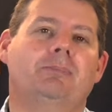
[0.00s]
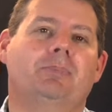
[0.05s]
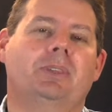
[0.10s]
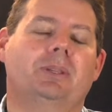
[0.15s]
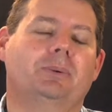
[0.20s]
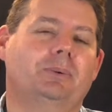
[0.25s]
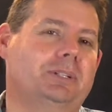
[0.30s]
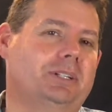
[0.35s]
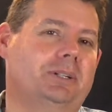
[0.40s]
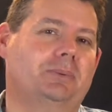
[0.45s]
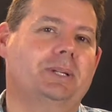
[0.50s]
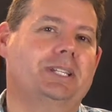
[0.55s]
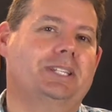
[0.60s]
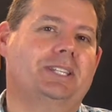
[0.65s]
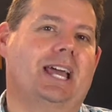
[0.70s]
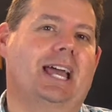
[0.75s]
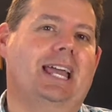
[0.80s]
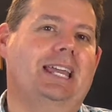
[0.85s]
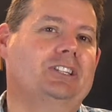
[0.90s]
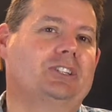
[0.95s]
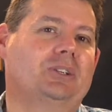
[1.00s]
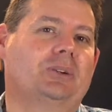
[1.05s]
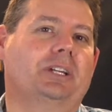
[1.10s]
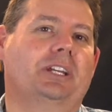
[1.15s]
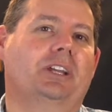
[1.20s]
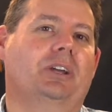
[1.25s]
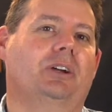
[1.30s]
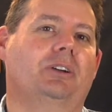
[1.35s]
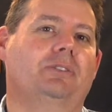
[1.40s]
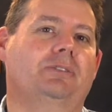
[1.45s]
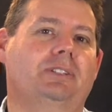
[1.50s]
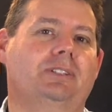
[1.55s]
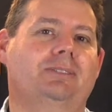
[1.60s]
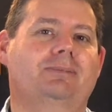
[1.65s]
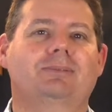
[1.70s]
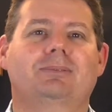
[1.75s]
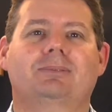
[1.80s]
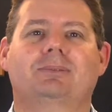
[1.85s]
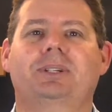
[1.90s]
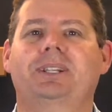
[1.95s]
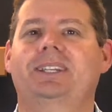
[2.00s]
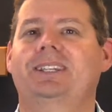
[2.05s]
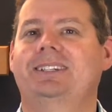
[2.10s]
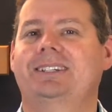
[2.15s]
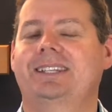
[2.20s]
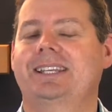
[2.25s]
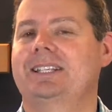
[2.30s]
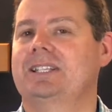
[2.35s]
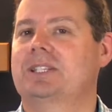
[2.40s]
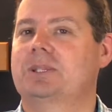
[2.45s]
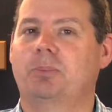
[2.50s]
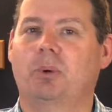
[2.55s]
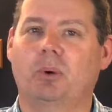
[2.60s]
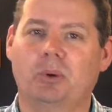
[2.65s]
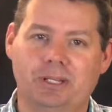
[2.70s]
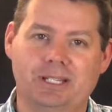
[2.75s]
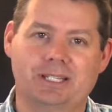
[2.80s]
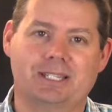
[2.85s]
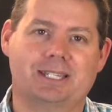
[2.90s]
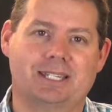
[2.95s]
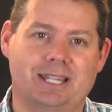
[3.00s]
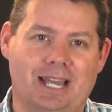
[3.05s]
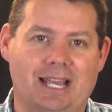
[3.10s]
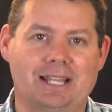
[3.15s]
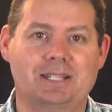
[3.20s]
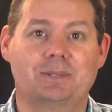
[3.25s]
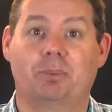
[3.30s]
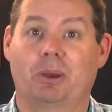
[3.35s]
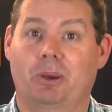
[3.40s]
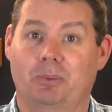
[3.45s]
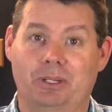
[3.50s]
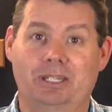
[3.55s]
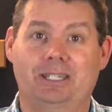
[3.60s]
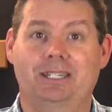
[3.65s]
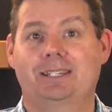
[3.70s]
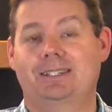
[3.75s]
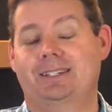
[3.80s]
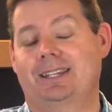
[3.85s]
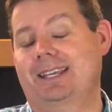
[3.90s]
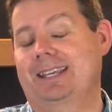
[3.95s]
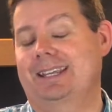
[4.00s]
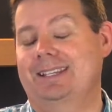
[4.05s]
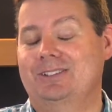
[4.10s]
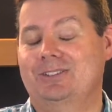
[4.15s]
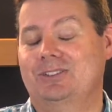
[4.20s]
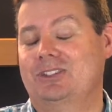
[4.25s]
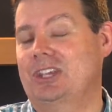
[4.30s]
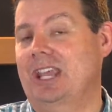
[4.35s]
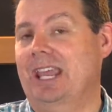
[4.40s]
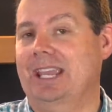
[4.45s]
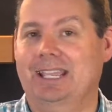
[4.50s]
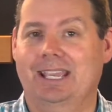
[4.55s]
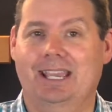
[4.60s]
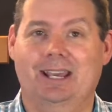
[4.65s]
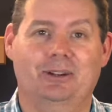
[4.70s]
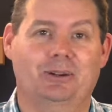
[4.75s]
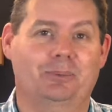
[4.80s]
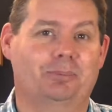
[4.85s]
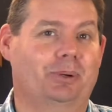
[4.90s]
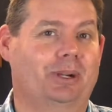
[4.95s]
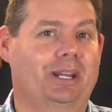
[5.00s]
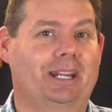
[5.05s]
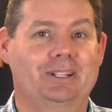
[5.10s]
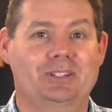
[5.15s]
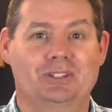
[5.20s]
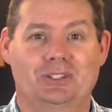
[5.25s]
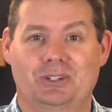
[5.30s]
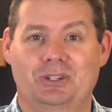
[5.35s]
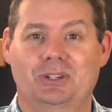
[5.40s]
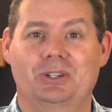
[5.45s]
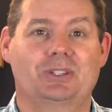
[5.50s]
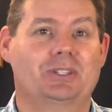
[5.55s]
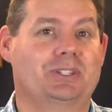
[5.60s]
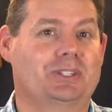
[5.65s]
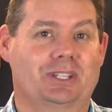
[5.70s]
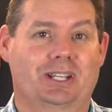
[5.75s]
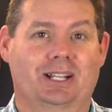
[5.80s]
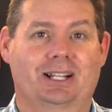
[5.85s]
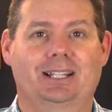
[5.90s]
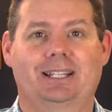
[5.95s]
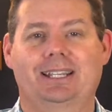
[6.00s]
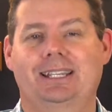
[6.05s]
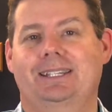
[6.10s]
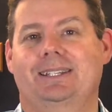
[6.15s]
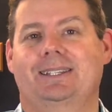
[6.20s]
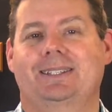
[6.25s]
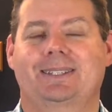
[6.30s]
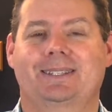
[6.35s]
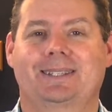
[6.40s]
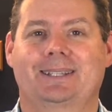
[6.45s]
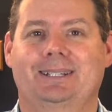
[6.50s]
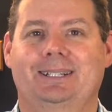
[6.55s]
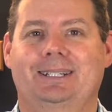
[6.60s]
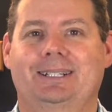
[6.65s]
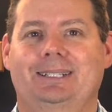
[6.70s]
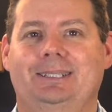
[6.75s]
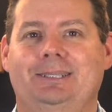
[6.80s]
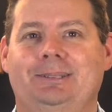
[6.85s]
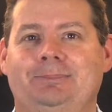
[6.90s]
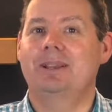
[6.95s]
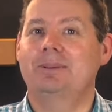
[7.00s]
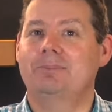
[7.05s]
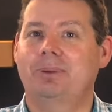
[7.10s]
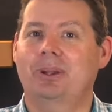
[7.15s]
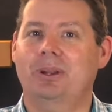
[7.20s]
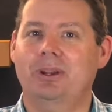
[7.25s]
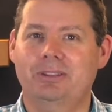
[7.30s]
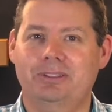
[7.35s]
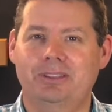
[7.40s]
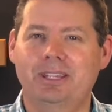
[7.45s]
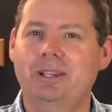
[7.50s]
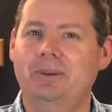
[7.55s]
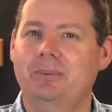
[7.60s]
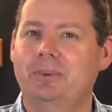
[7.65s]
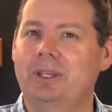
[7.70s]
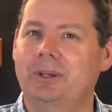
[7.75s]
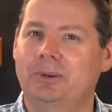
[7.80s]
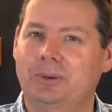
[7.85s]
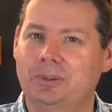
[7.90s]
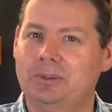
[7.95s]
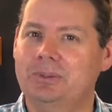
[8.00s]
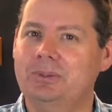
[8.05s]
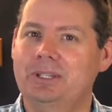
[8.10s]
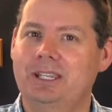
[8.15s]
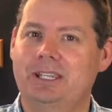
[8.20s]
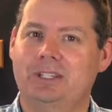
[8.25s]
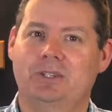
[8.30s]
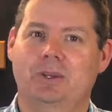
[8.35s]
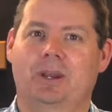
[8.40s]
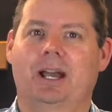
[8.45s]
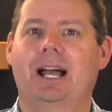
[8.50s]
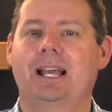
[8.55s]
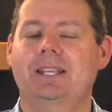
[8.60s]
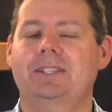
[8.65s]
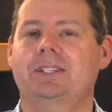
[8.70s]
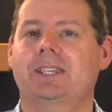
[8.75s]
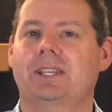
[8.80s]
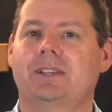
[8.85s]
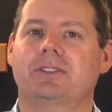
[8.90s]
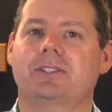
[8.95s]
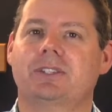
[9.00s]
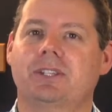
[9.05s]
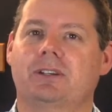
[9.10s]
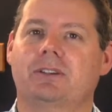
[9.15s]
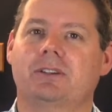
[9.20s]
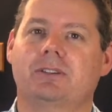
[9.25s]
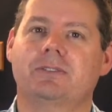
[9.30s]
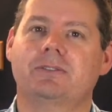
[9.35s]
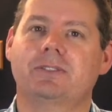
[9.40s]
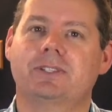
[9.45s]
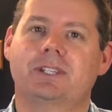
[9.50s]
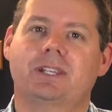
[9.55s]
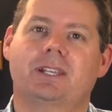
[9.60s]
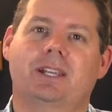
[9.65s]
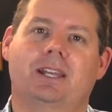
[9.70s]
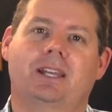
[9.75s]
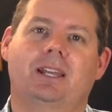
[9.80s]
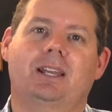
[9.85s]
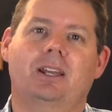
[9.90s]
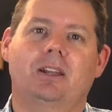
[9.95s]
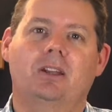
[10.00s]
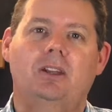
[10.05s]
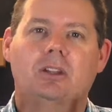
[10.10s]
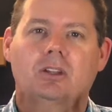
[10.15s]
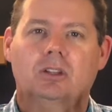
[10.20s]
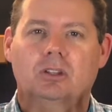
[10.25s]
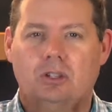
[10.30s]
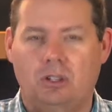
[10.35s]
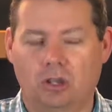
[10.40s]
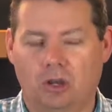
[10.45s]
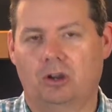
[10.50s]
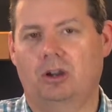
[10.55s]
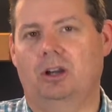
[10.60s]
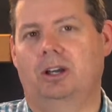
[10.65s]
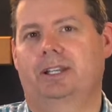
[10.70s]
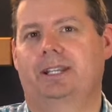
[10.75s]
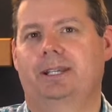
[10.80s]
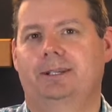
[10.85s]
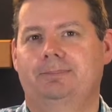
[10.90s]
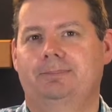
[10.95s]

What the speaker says: What did we say during COVID? We didn't need sporting stars, but we did need checkout operators, nurses, and cleaners. But I think we all need to ask ourselves, God,